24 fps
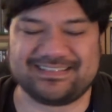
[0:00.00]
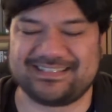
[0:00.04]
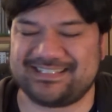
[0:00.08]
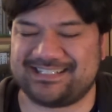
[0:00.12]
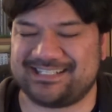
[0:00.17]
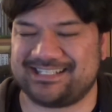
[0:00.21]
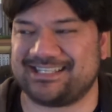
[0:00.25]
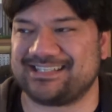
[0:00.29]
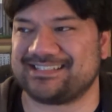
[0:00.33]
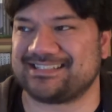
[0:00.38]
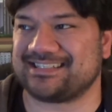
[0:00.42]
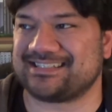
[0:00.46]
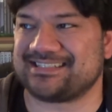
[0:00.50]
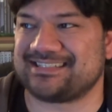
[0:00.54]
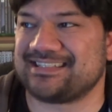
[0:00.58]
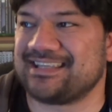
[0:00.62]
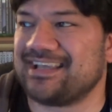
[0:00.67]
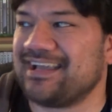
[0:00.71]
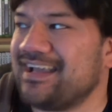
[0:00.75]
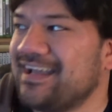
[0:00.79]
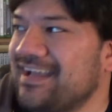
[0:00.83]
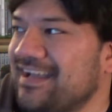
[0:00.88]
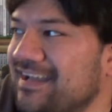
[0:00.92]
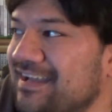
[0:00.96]
Jesus.
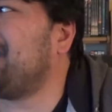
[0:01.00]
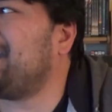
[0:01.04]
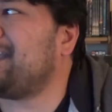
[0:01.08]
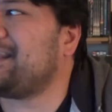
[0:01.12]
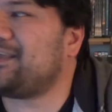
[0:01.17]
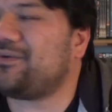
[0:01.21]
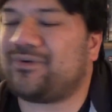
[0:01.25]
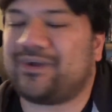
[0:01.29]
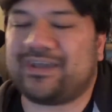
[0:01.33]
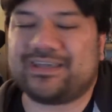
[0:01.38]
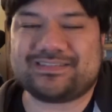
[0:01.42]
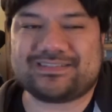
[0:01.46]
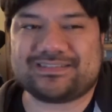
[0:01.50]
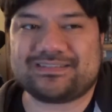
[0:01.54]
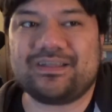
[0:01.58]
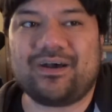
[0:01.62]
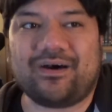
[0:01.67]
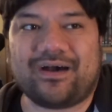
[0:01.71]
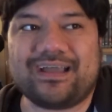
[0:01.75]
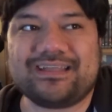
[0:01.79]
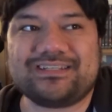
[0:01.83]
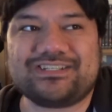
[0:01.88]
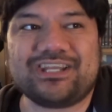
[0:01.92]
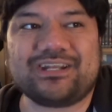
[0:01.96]
Anyways, no,
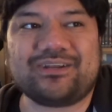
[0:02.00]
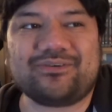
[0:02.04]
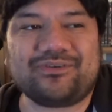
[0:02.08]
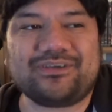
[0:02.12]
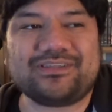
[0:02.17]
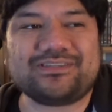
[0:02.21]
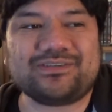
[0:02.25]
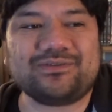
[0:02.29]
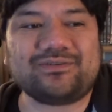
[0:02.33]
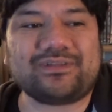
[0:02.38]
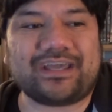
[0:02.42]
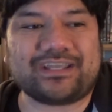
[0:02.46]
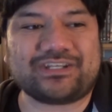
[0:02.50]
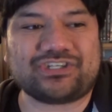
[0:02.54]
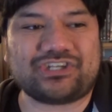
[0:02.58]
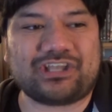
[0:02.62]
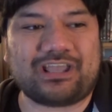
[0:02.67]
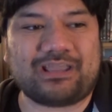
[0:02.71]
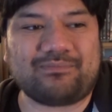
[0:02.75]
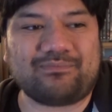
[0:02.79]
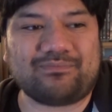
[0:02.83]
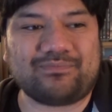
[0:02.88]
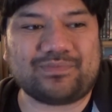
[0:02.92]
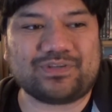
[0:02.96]
I genuinely do like
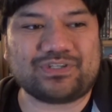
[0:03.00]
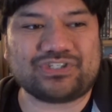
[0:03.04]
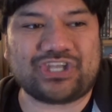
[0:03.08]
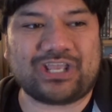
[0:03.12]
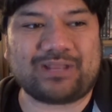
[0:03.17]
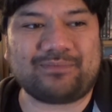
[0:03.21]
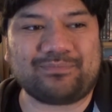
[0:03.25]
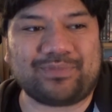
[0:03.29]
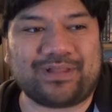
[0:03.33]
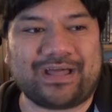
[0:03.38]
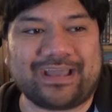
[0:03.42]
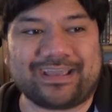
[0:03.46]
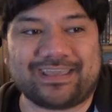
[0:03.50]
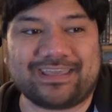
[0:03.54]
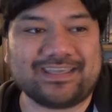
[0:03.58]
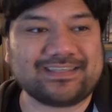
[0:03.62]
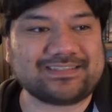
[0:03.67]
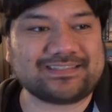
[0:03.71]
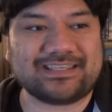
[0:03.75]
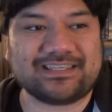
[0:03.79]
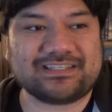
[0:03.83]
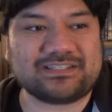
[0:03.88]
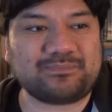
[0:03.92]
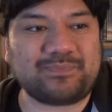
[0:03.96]
Shane, Shane Black.
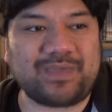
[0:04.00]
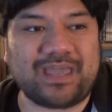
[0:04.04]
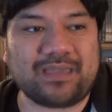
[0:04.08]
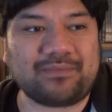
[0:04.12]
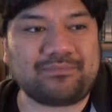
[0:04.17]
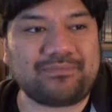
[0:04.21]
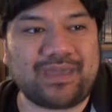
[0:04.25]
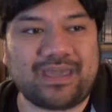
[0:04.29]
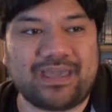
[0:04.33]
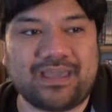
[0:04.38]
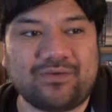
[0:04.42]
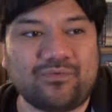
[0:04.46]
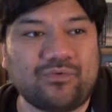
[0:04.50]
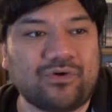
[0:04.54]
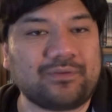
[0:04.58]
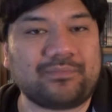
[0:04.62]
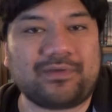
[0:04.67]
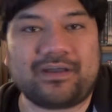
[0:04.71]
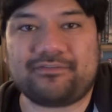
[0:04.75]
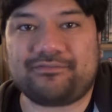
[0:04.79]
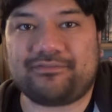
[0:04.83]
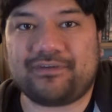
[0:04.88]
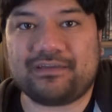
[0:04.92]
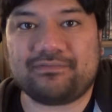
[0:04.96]
Kiss Kiss Bang Bang, one of
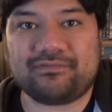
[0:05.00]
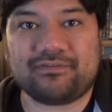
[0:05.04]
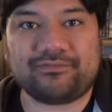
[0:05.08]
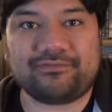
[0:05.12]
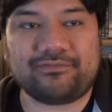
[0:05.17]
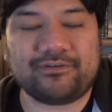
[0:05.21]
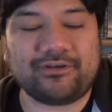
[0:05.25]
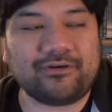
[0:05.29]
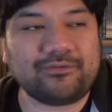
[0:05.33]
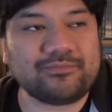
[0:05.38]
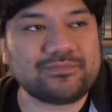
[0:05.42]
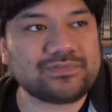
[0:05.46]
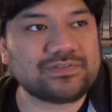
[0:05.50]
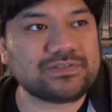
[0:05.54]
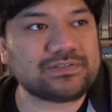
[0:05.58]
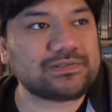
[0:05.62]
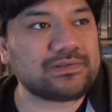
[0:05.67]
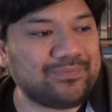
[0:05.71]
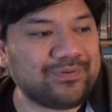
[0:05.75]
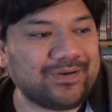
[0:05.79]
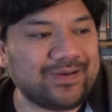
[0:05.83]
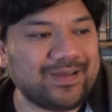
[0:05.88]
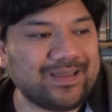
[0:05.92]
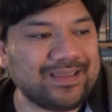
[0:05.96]
my favorite films.
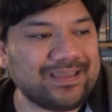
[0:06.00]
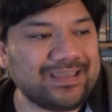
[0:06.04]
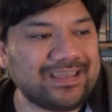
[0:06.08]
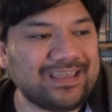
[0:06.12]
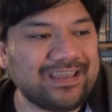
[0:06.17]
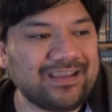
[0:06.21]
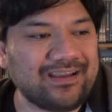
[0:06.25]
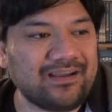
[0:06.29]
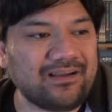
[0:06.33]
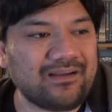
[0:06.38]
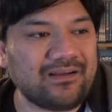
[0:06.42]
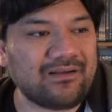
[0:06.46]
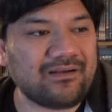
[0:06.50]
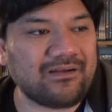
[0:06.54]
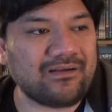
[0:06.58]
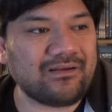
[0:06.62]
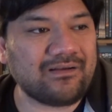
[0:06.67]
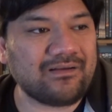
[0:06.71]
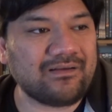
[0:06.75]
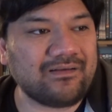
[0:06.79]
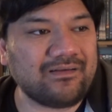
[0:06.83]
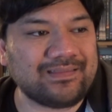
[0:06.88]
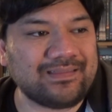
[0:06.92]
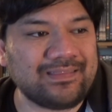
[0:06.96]
But
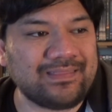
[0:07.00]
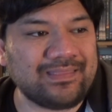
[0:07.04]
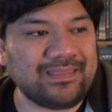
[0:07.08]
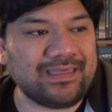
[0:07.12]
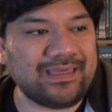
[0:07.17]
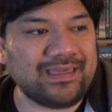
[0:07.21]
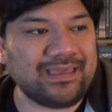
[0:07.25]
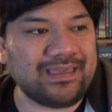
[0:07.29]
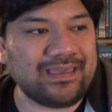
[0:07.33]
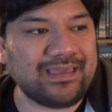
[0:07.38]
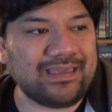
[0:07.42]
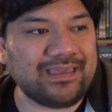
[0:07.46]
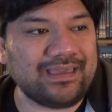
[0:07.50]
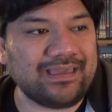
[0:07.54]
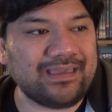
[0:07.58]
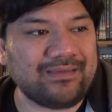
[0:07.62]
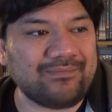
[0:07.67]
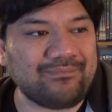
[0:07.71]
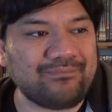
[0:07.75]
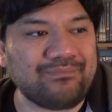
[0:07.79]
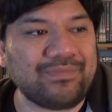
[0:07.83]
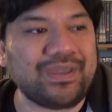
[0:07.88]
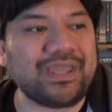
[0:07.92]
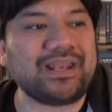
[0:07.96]
here, the
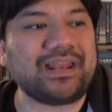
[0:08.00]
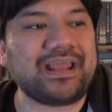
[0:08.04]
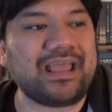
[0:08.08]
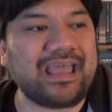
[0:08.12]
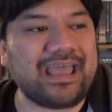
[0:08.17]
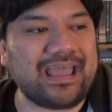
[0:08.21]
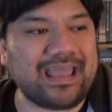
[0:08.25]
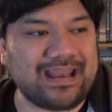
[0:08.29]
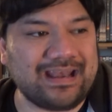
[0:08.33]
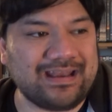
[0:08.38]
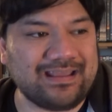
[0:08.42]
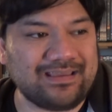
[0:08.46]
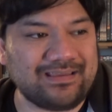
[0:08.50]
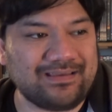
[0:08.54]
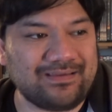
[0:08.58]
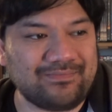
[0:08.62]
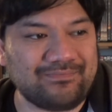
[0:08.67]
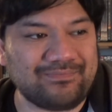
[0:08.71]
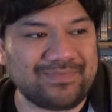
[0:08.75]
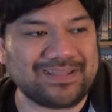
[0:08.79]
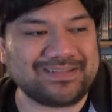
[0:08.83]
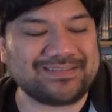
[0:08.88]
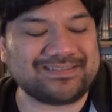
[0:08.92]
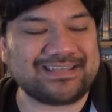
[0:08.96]
meathead
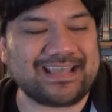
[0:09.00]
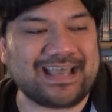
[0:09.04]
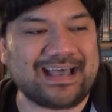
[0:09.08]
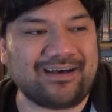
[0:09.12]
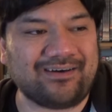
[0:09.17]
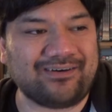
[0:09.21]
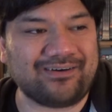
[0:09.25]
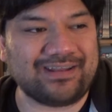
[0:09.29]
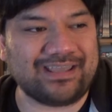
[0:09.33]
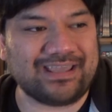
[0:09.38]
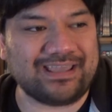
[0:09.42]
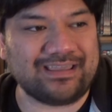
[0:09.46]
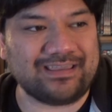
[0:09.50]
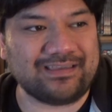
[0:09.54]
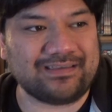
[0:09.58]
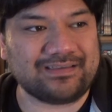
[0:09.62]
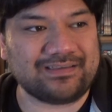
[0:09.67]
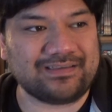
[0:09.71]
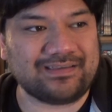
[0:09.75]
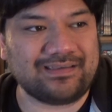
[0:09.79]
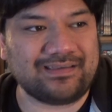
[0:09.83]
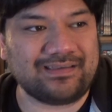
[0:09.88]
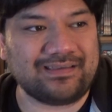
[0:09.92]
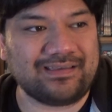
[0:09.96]
mentality
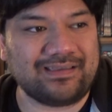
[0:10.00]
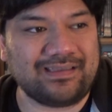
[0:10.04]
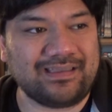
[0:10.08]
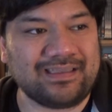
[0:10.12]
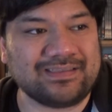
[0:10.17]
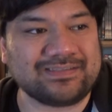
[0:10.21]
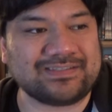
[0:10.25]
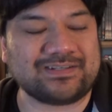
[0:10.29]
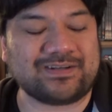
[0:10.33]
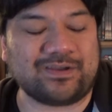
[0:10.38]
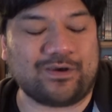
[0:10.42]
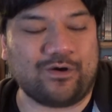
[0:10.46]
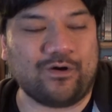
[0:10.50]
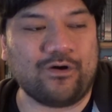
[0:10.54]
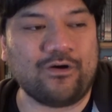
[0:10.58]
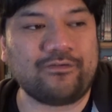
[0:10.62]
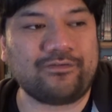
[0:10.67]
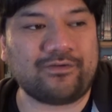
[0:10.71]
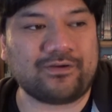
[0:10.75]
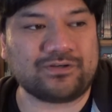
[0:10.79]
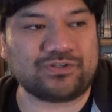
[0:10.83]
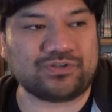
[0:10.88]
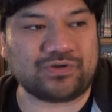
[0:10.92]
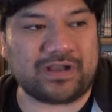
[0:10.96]
is an
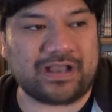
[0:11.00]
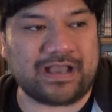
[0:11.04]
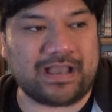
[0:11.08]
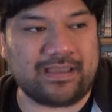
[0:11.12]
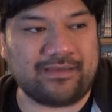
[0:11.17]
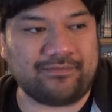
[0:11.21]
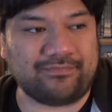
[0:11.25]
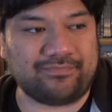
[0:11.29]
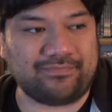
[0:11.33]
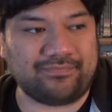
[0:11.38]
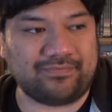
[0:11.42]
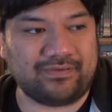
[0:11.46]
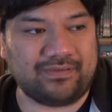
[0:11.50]
overdrive.